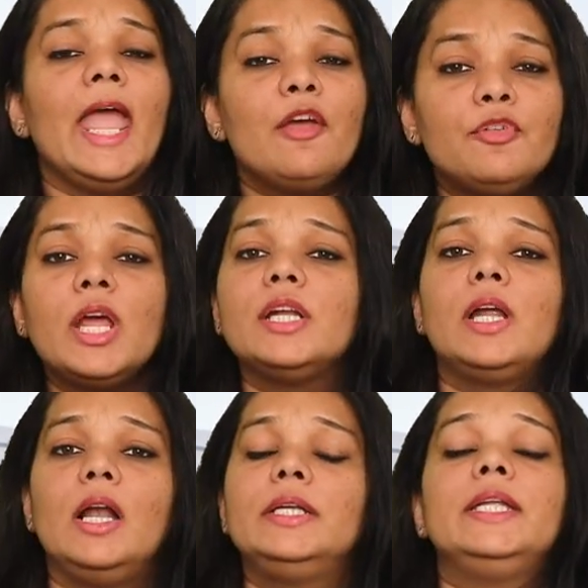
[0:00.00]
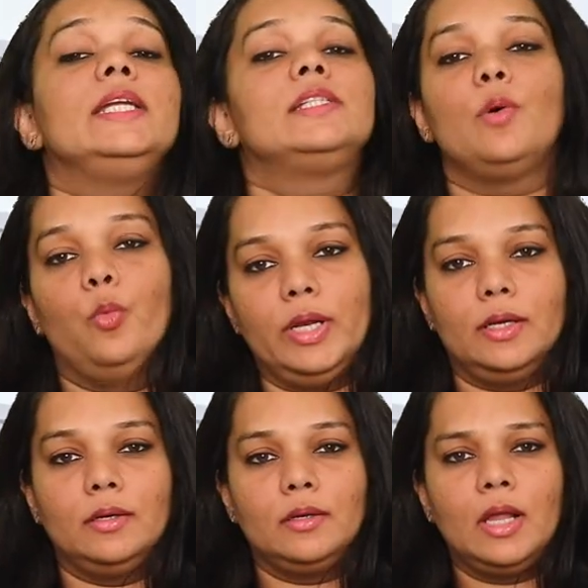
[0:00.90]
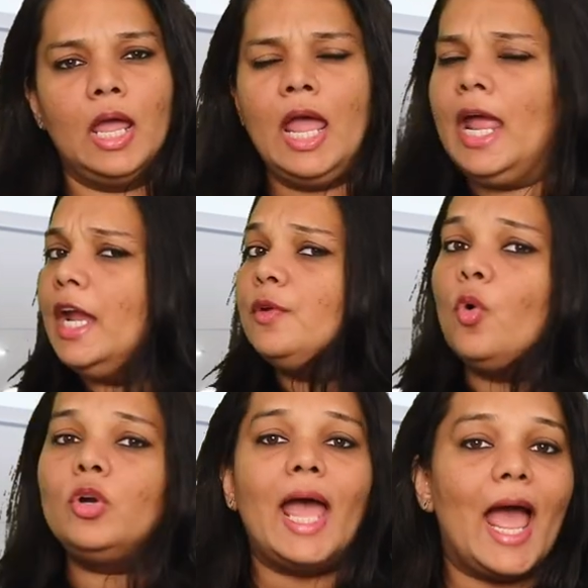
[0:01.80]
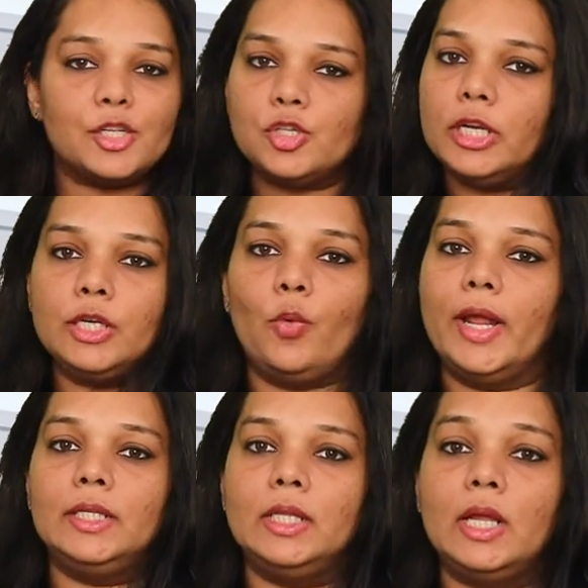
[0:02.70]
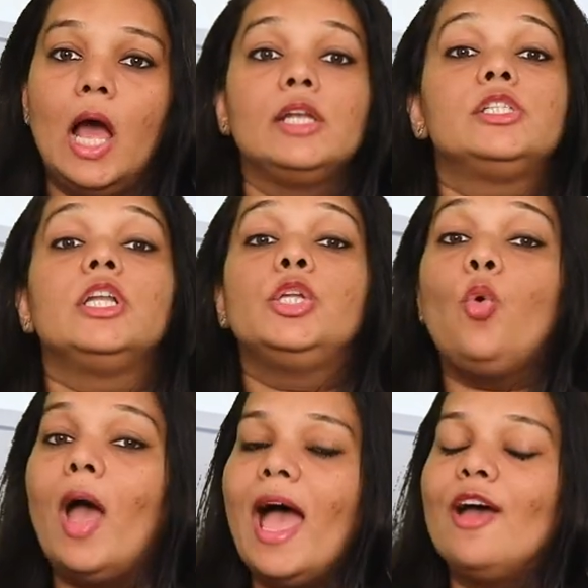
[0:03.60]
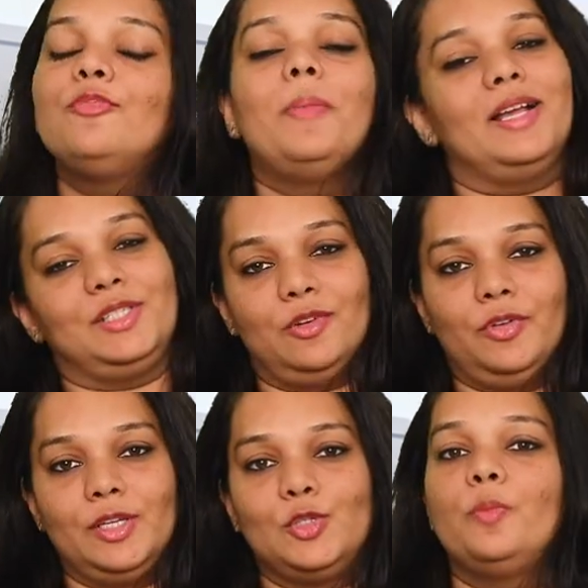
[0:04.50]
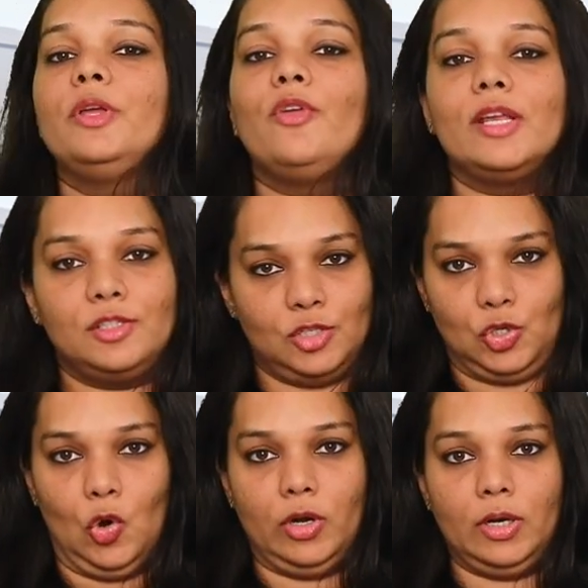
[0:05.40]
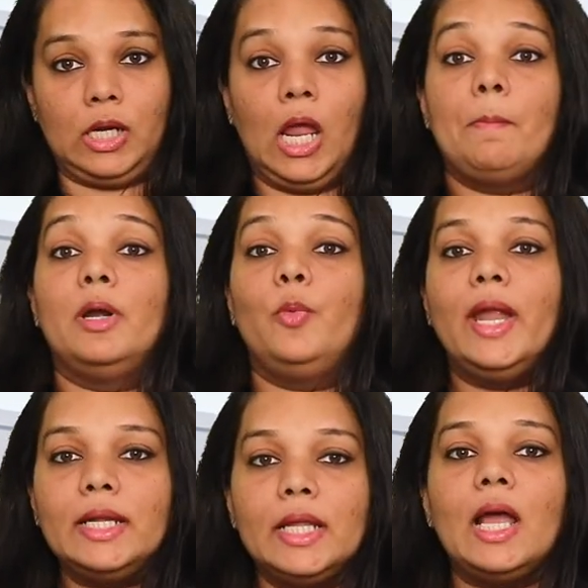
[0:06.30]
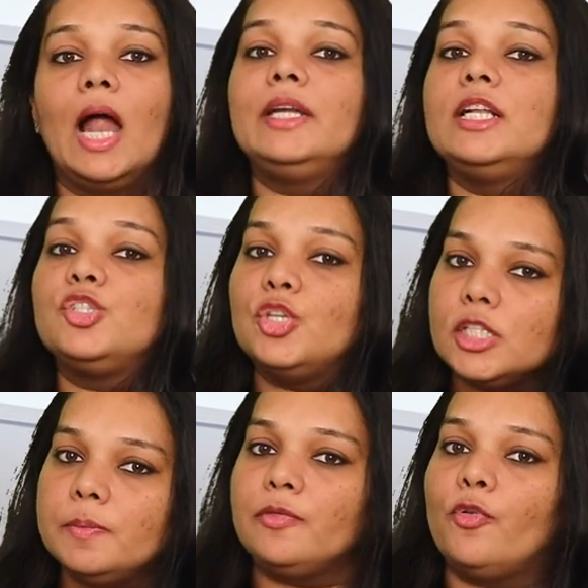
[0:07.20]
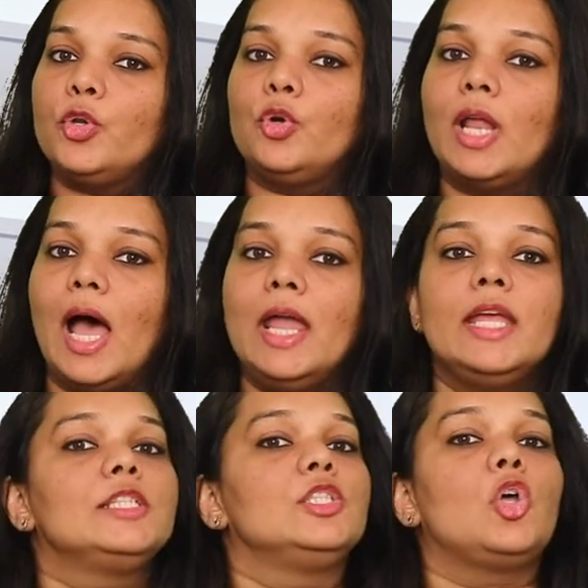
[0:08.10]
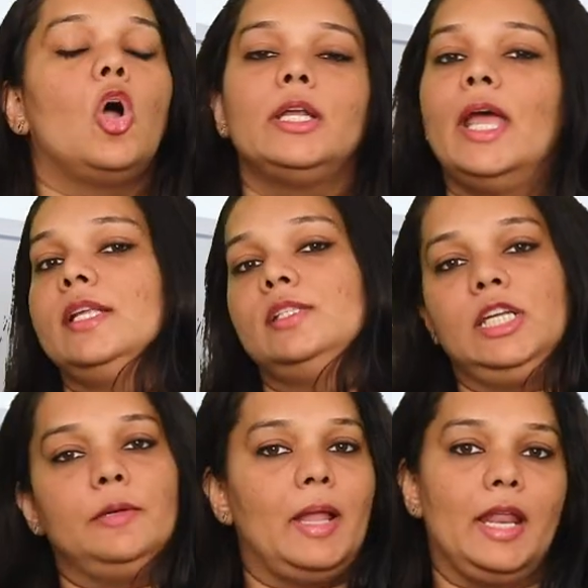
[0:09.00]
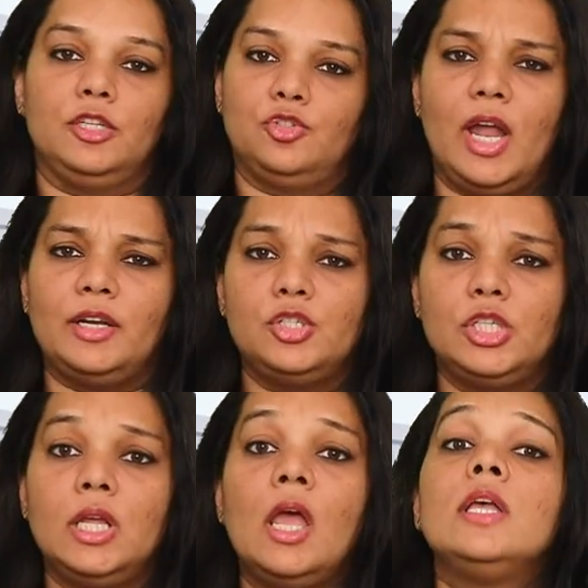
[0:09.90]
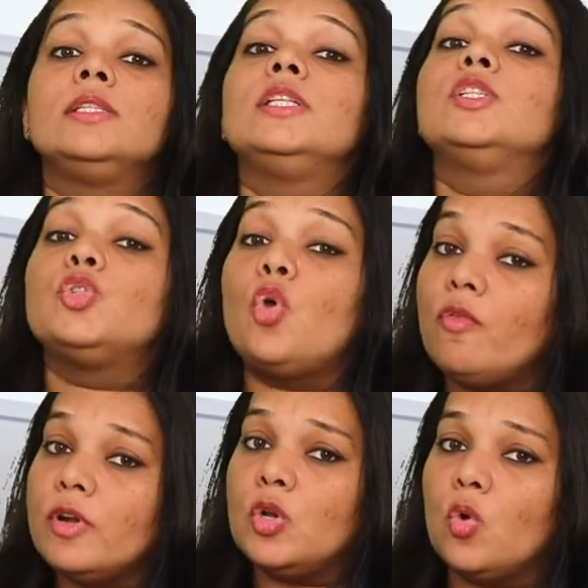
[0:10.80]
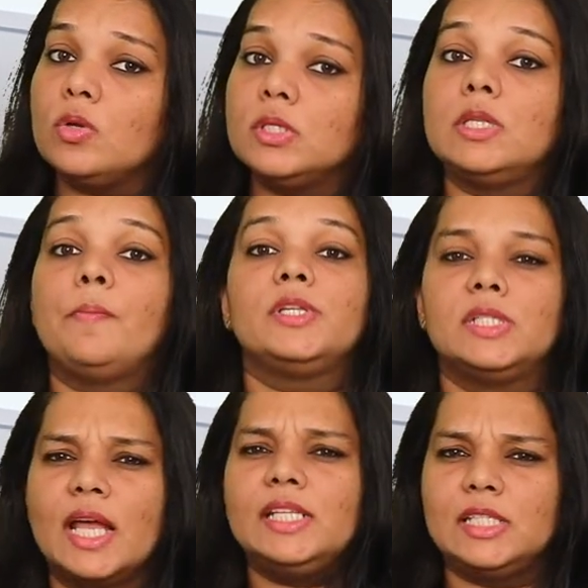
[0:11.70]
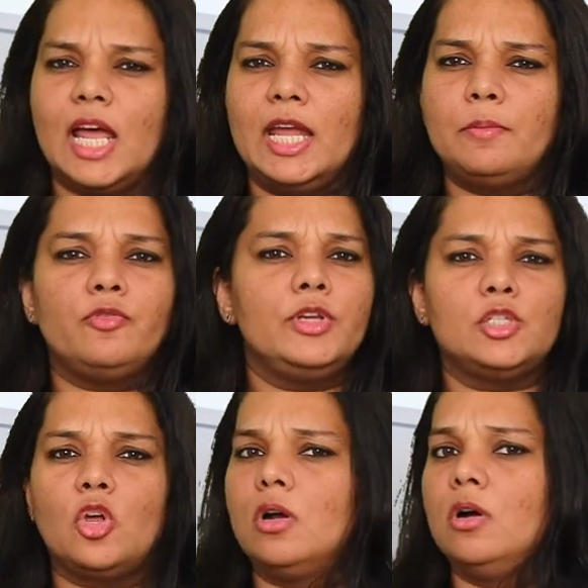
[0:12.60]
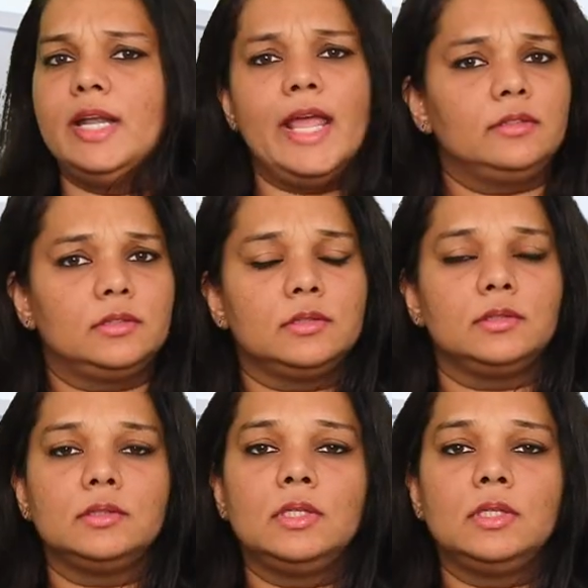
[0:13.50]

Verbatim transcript: Every adult needs a will. It won't actually do anything until you have passed away, so be rest assured. But waiting until just before you die is not an estate planning strategy, since no one knows the precise time of his or her death.